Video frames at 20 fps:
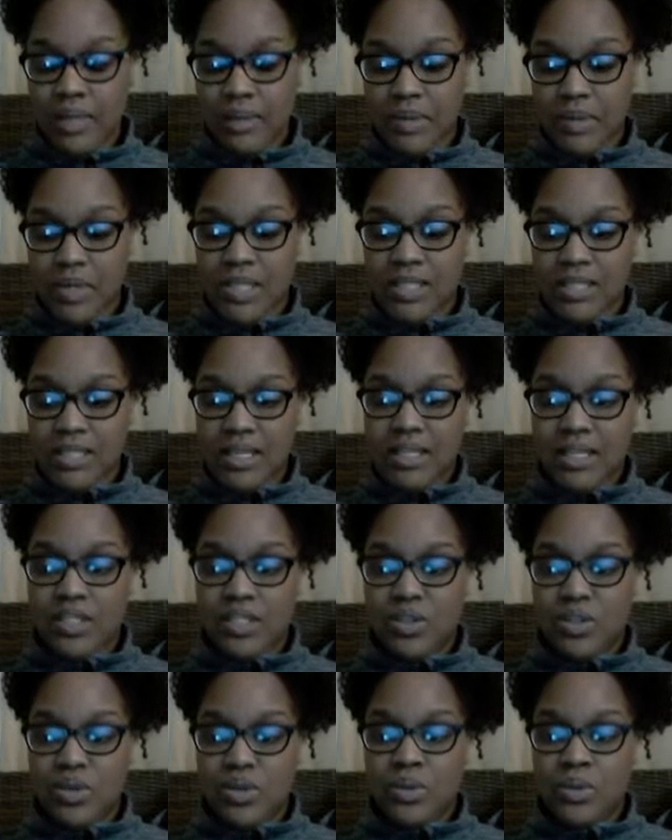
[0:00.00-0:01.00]
Immigrants tend
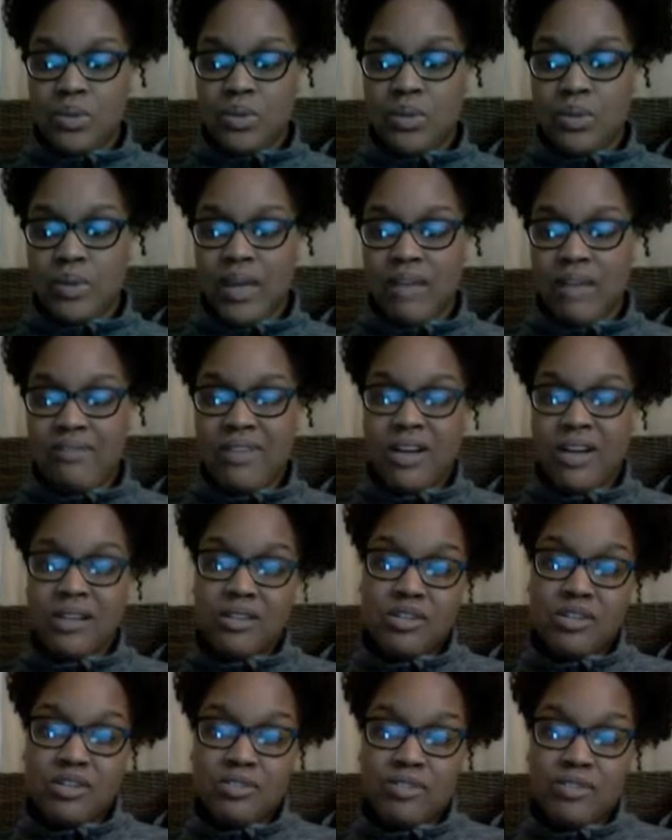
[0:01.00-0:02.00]
to have very
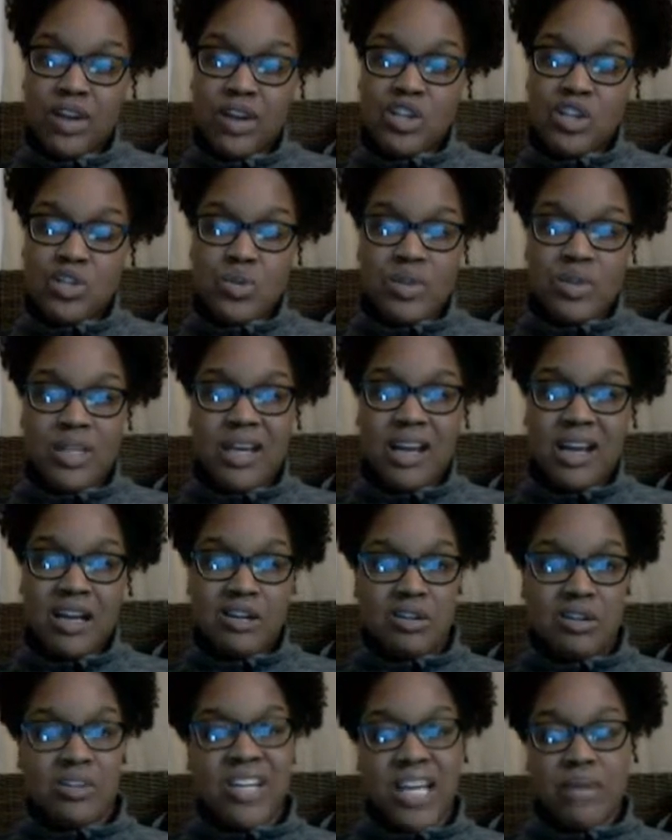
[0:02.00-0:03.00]
little friends, or they
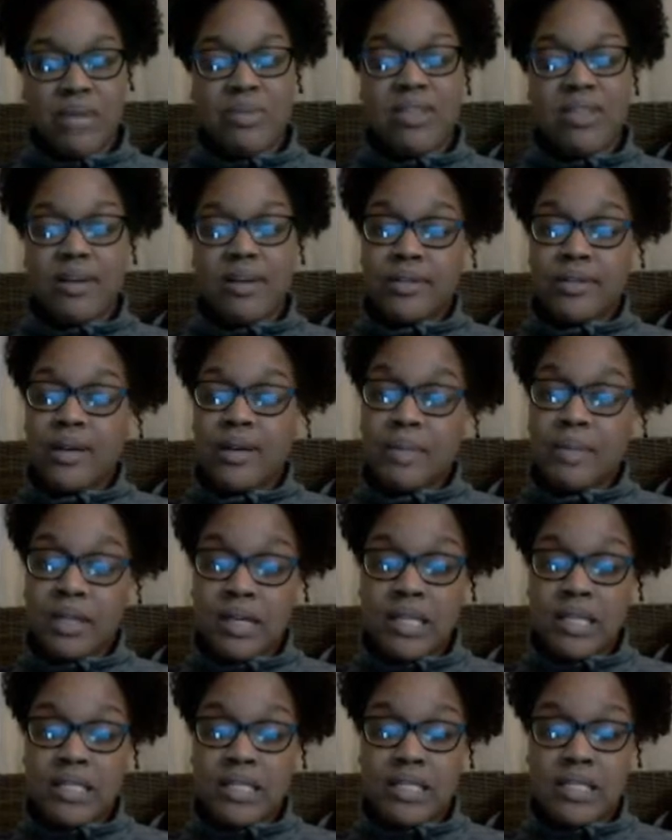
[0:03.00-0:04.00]
congregate with other
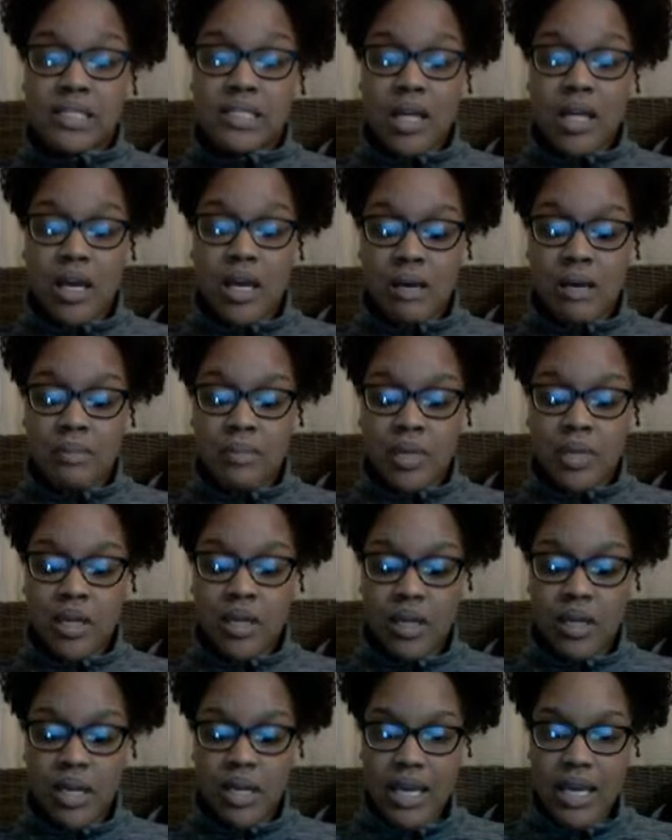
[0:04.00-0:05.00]
immigrants,
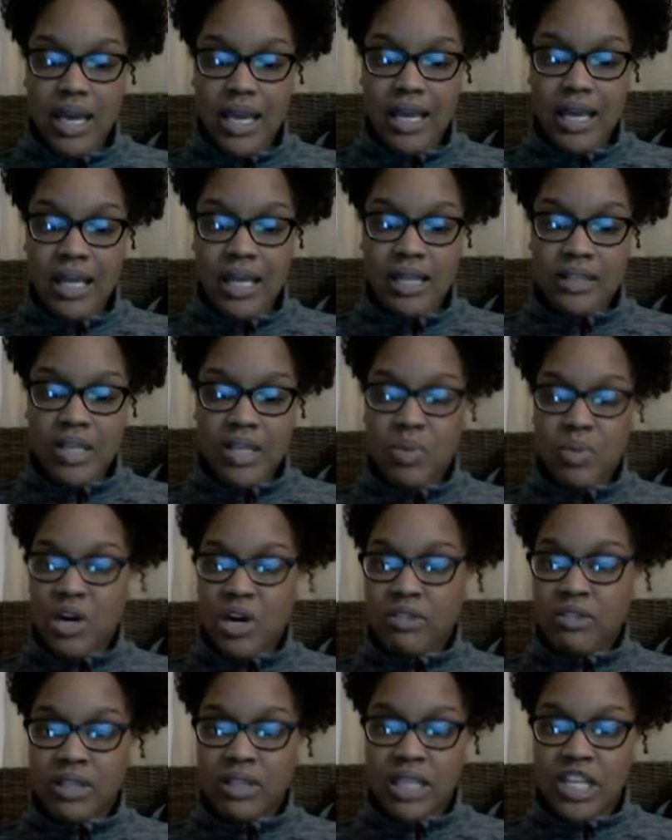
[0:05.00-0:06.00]
and their
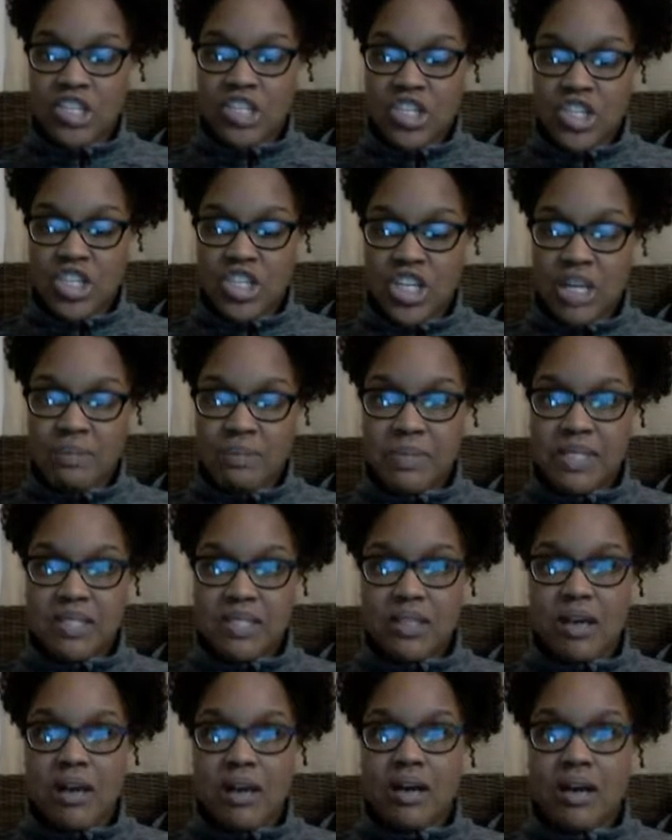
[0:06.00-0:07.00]
work relationships
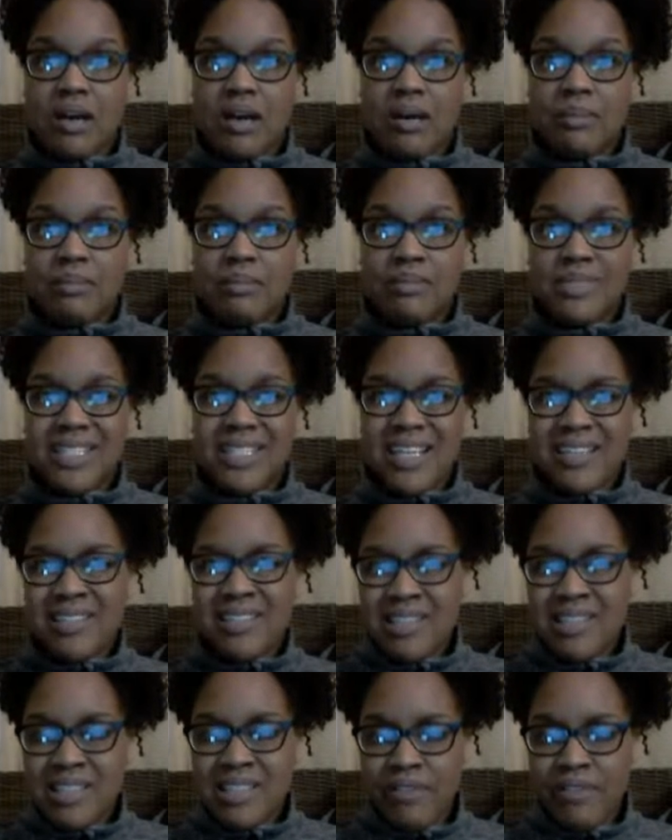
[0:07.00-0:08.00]
tend
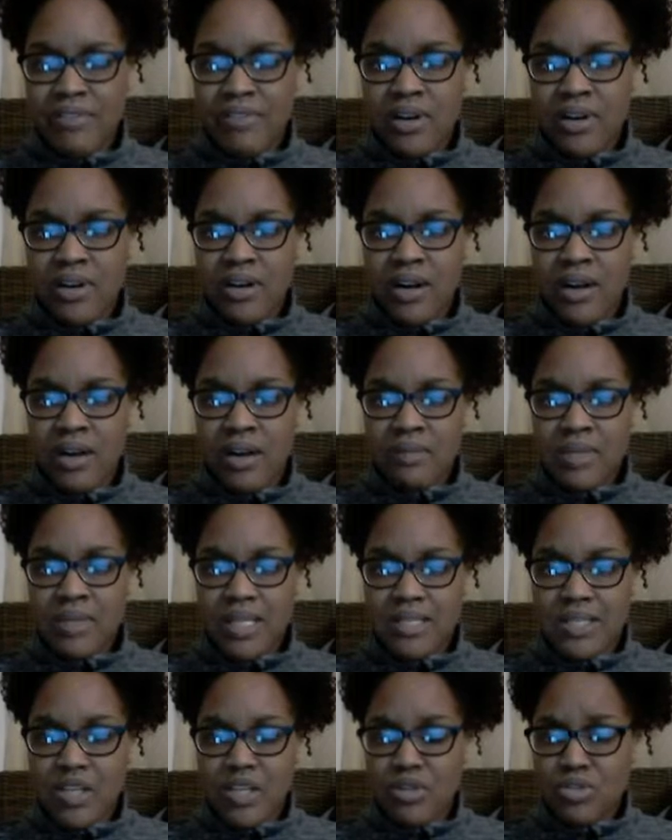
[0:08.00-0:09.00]
to suffer
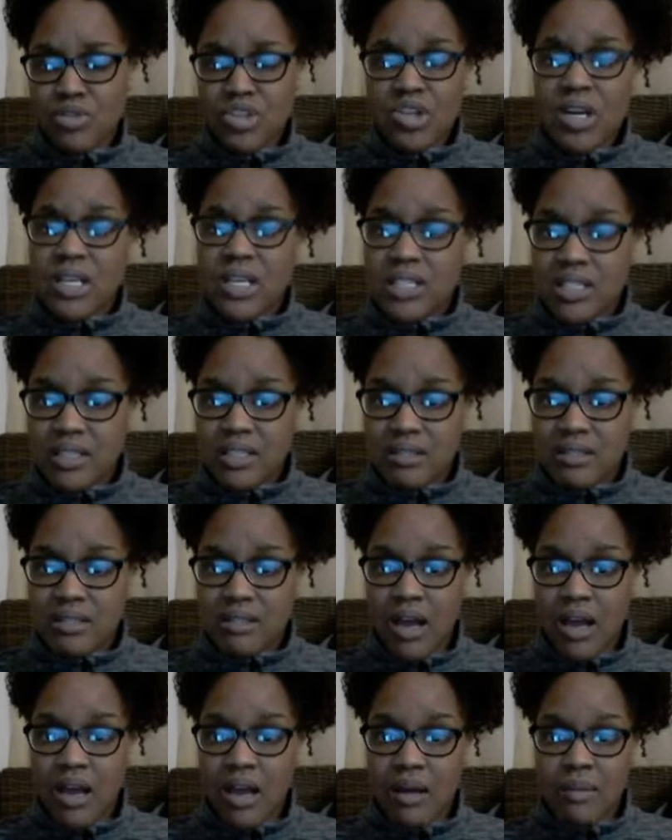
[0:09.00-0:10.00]
because they don't trust,
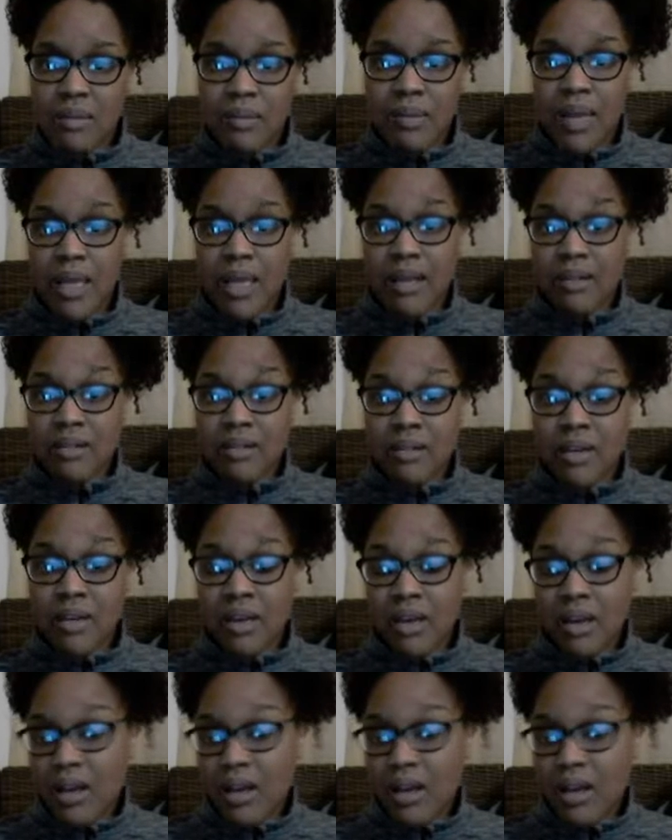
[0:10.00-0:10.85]
and